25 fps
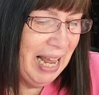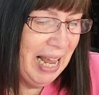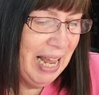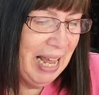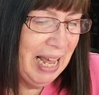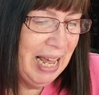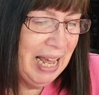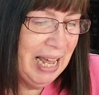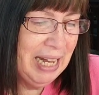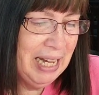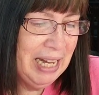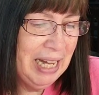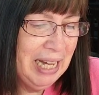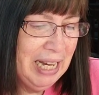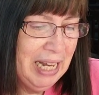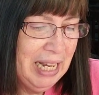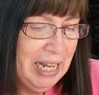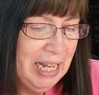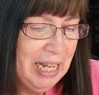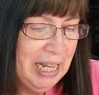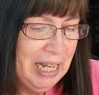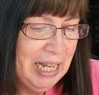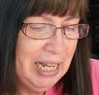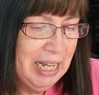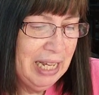and
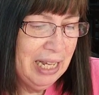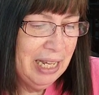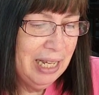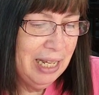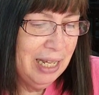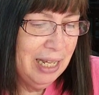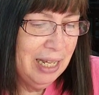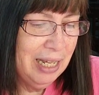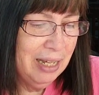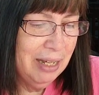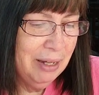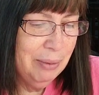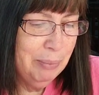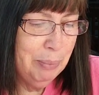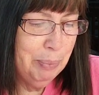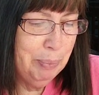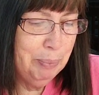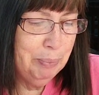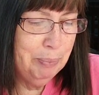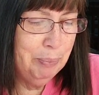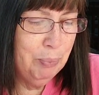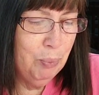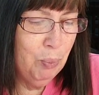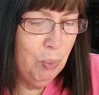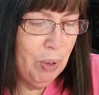
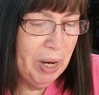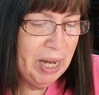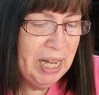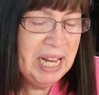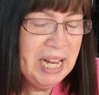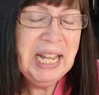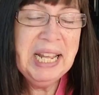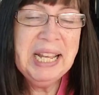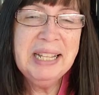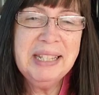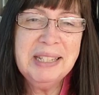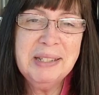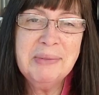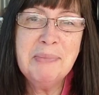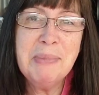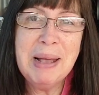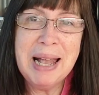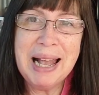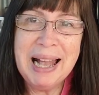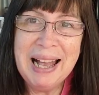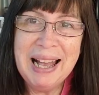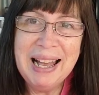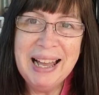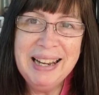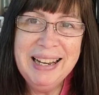when he gets
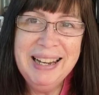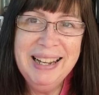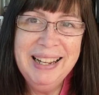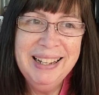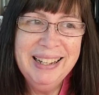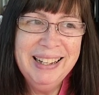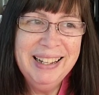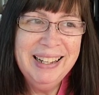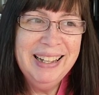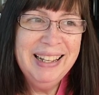mad,